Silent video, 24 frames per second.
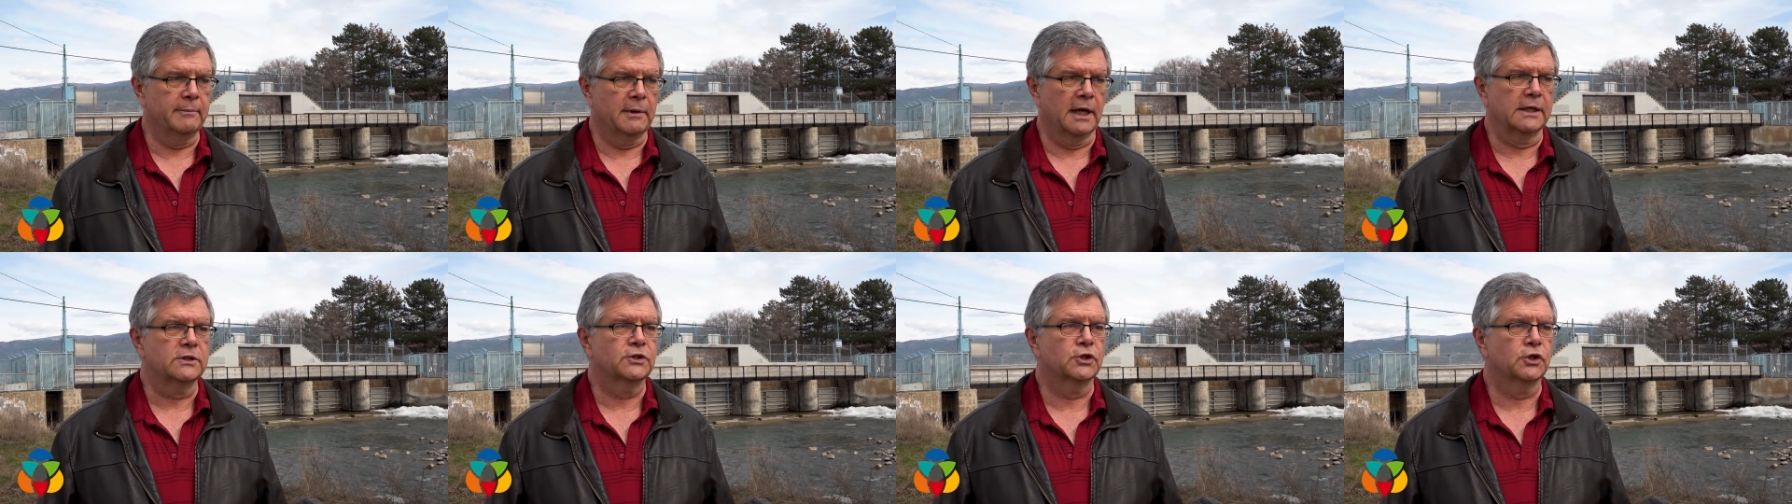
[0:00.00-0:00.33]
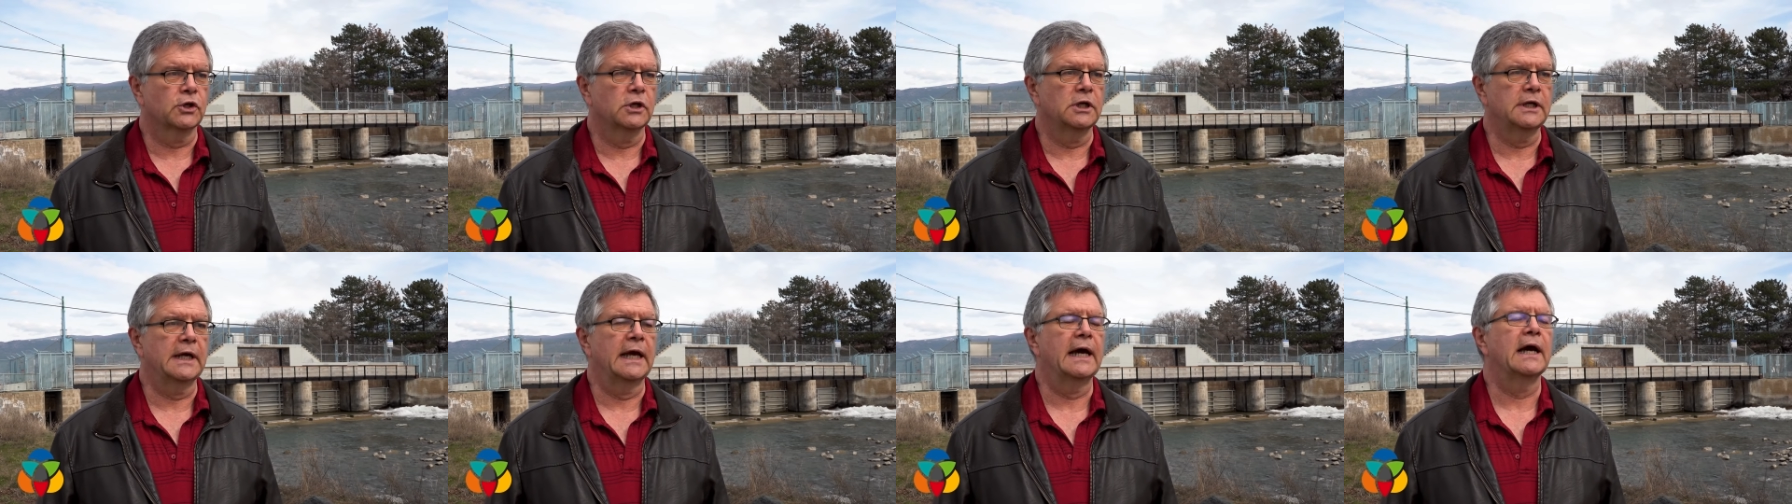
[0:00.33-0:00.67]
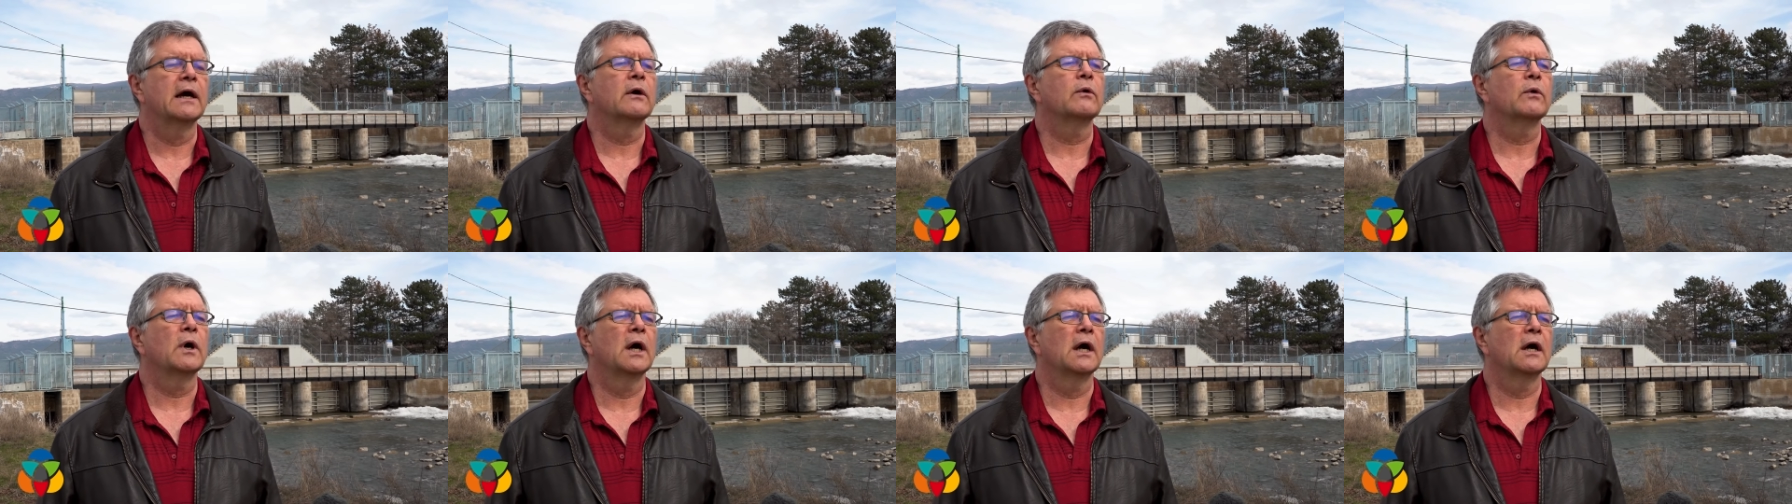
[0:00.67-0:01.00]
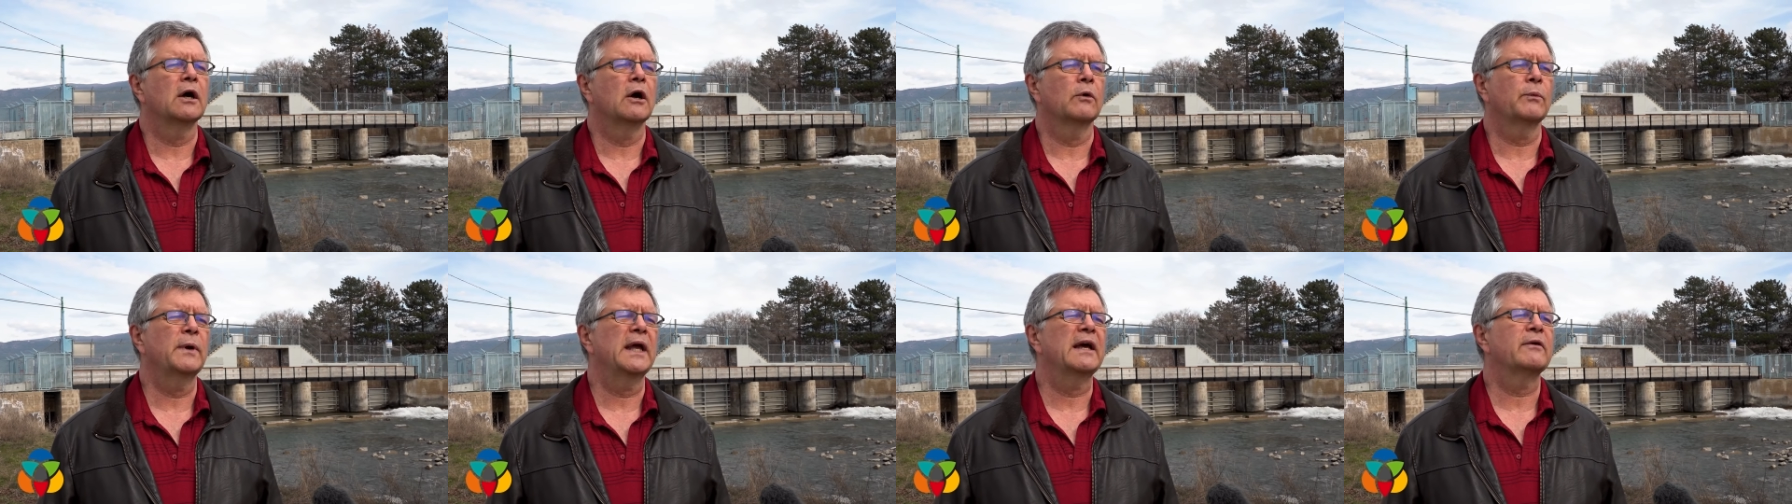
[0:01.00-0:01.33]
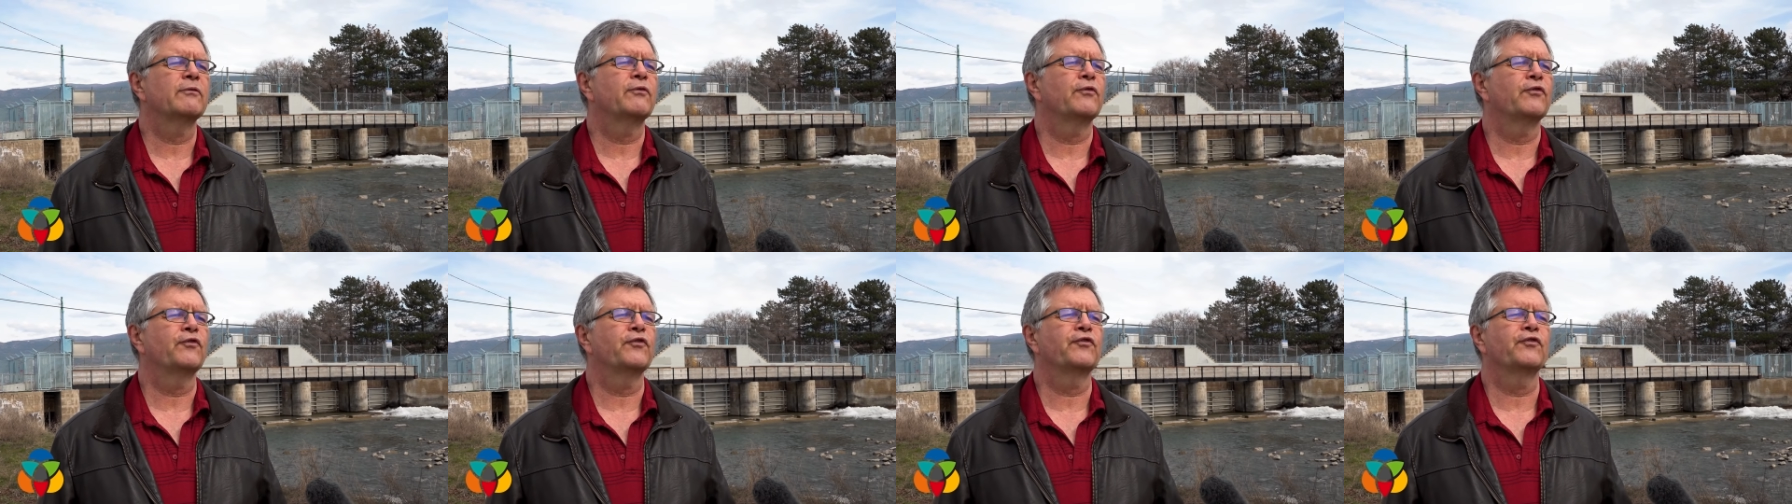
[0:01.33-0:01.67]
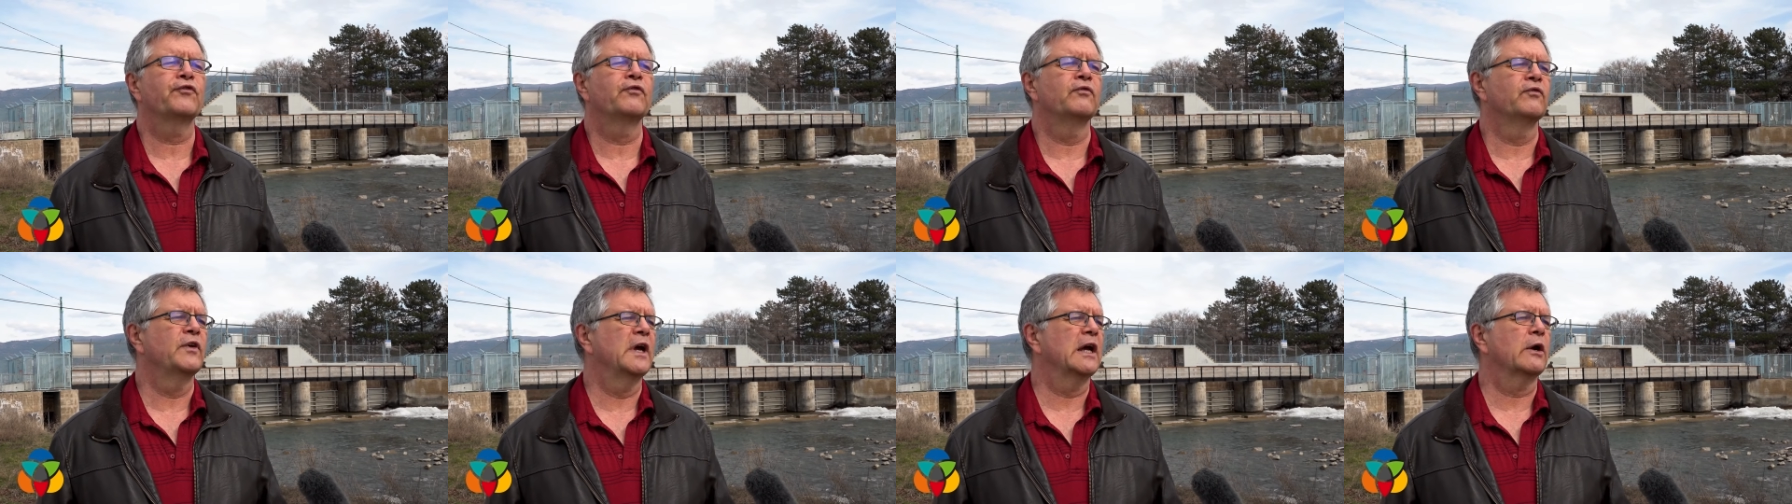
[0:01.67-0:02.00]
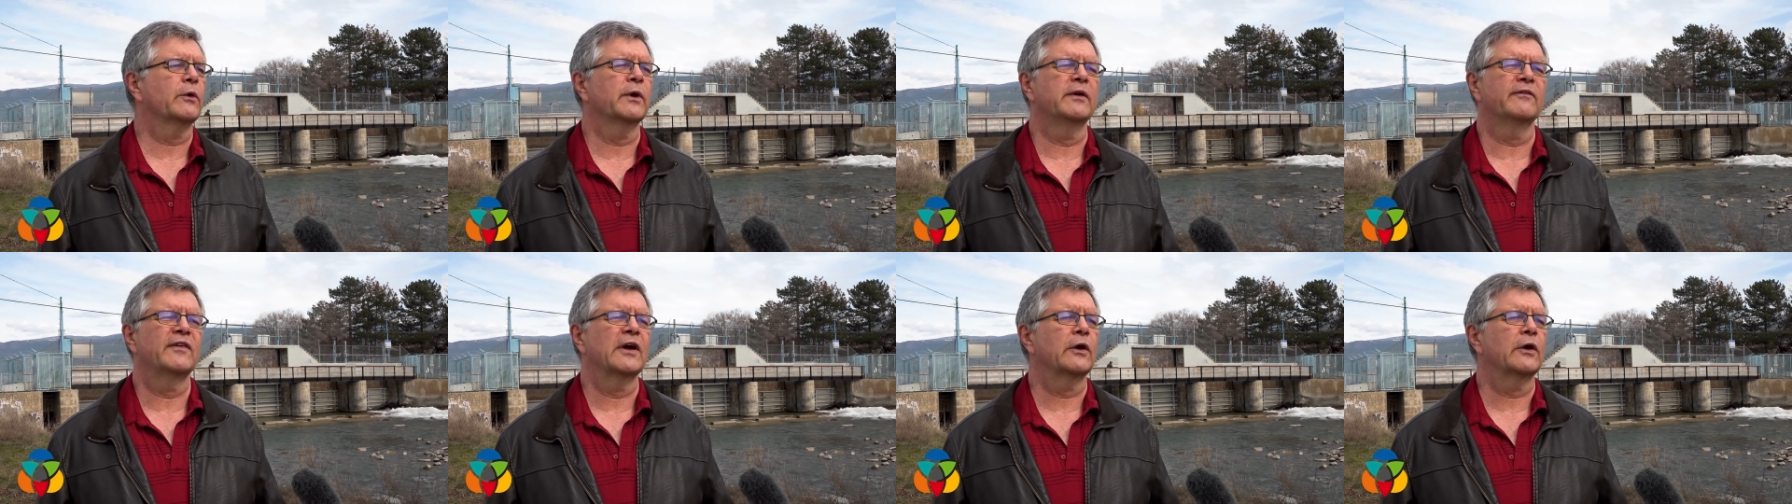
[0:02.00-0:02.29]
much, yeah. Uh, we have very,